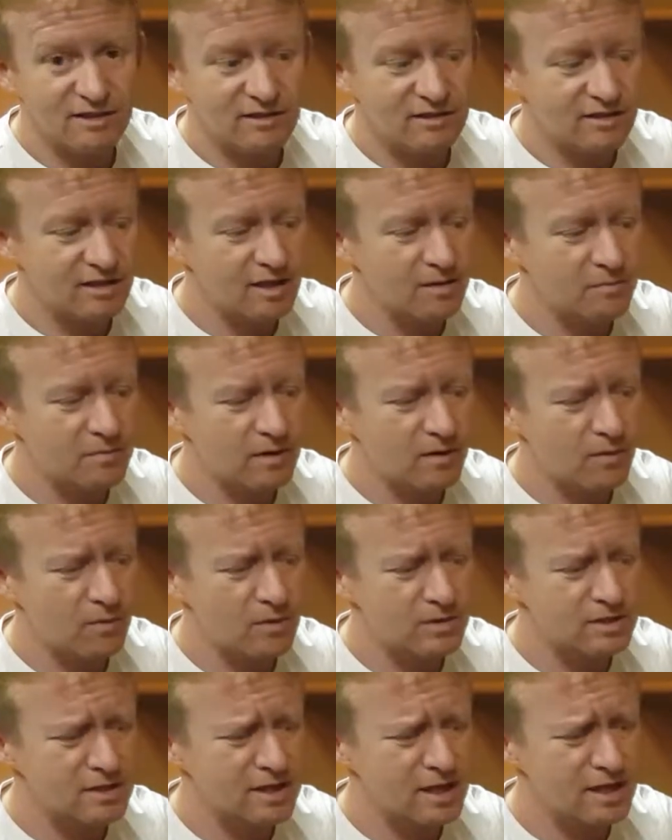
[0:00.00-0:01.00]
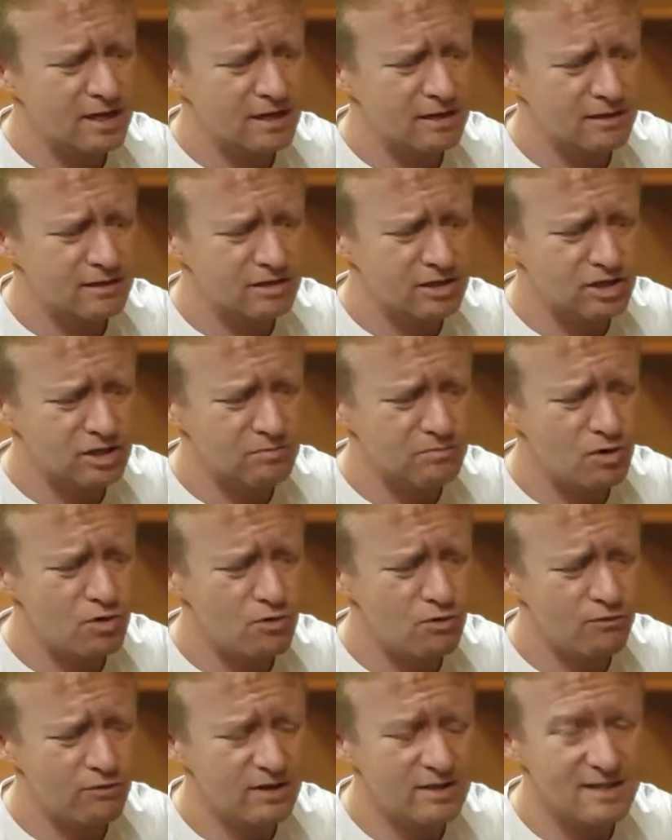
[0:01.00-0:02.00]
Yeah, once again,
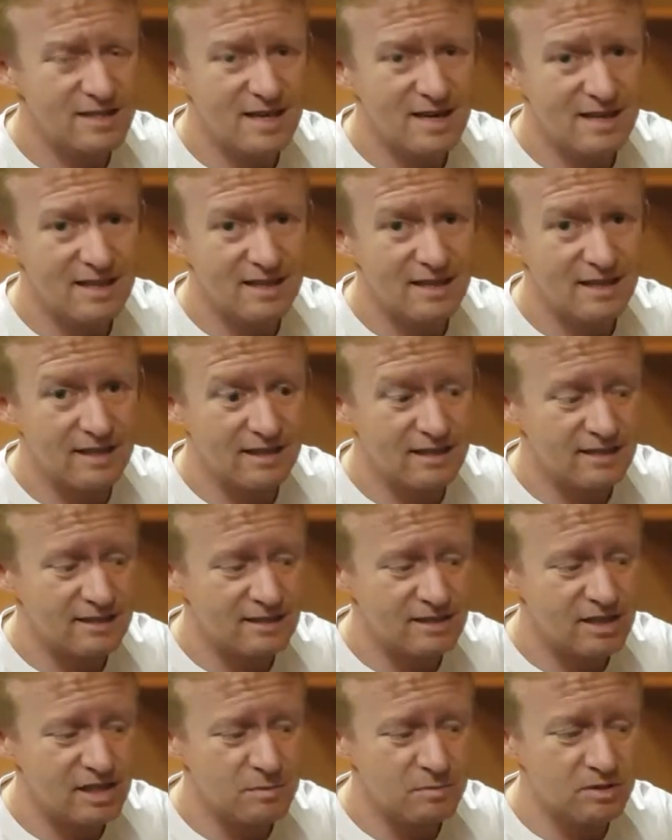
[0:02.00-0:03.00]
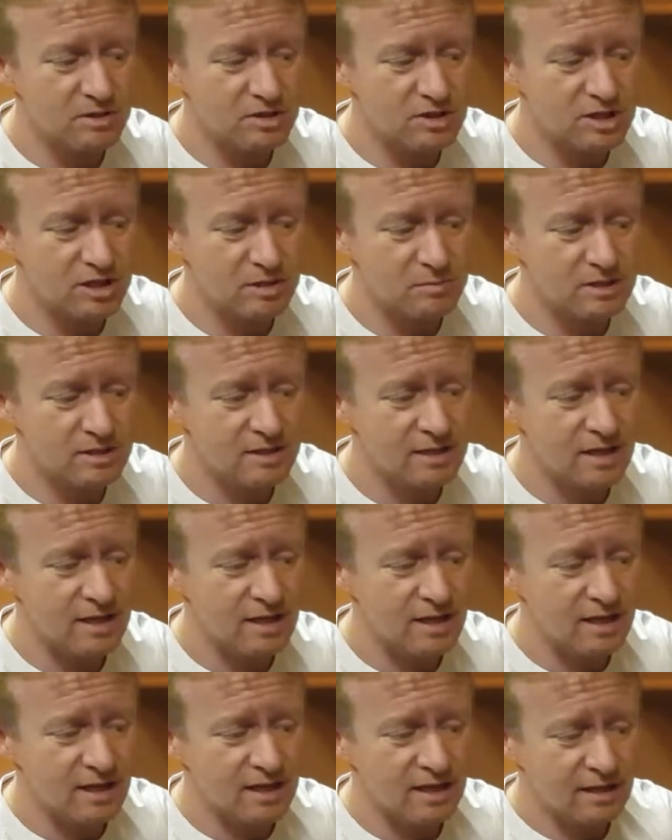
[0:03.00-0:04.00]
smooth as anything, cheap as chips,
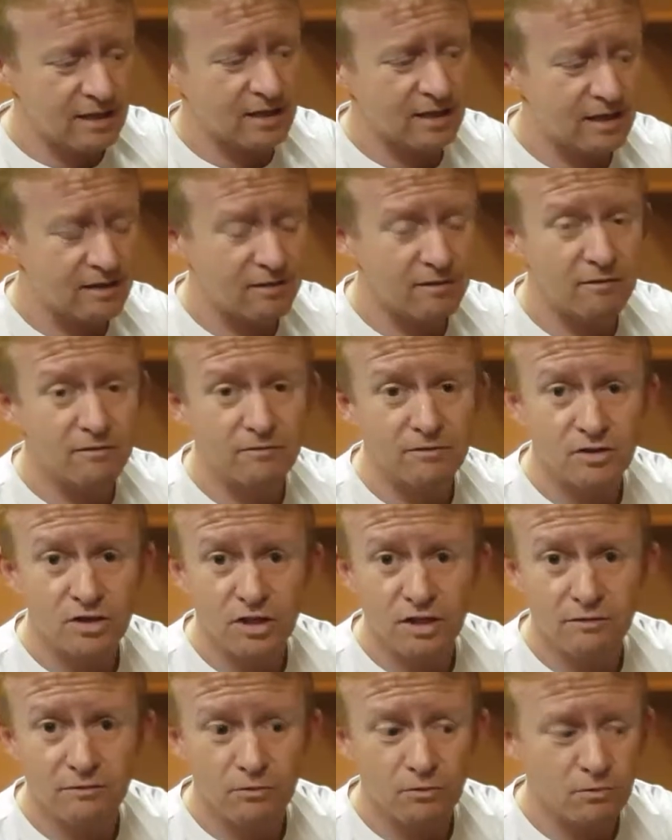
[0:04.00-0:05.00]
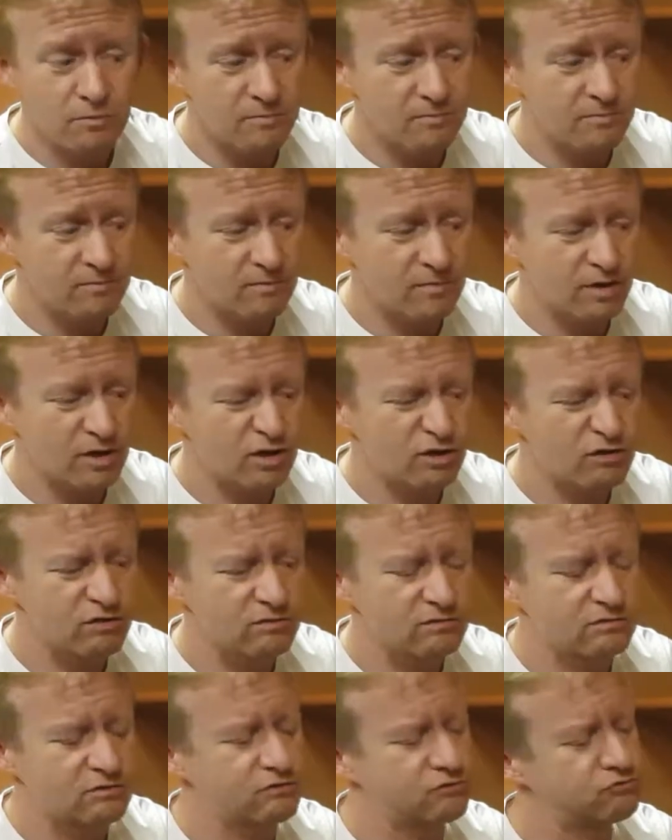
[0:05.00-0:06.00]
cheerful,
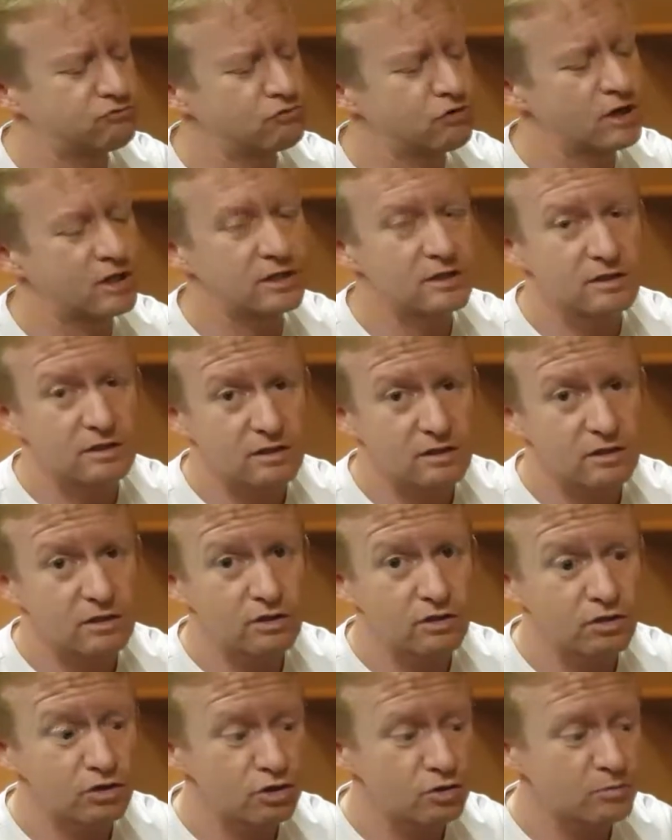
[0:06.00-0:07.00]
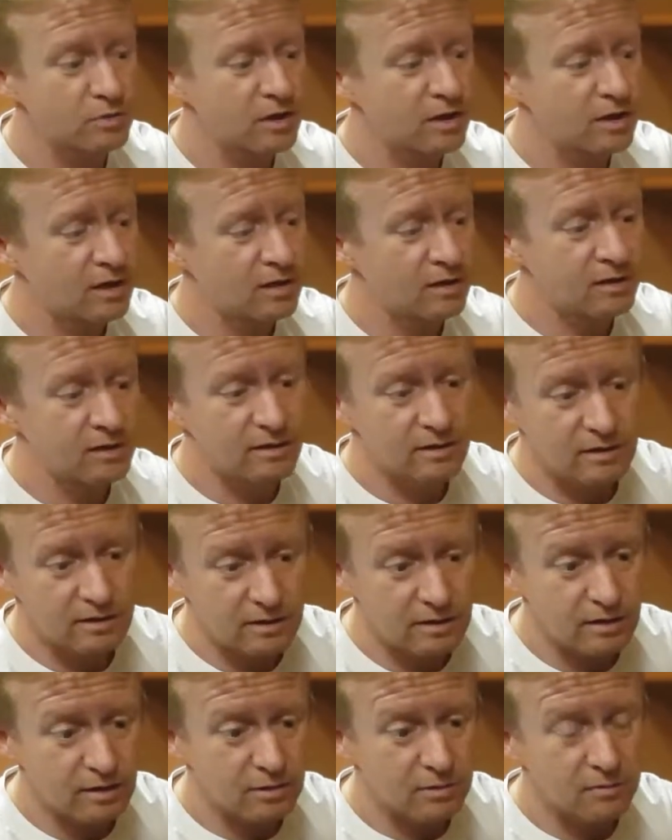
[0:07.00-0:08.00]
great cube.
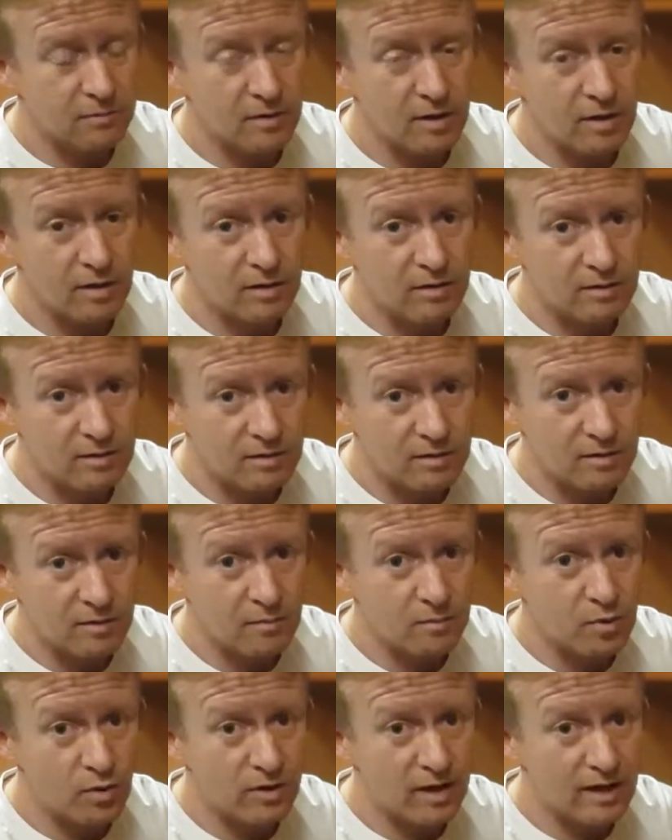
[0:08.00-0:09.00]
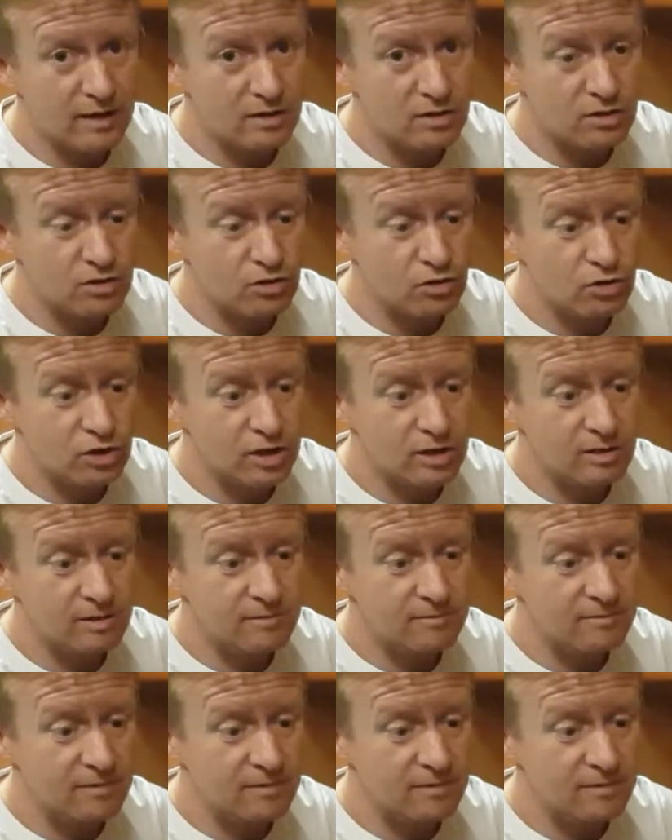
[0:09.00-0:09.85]
You know, put that in your stocking.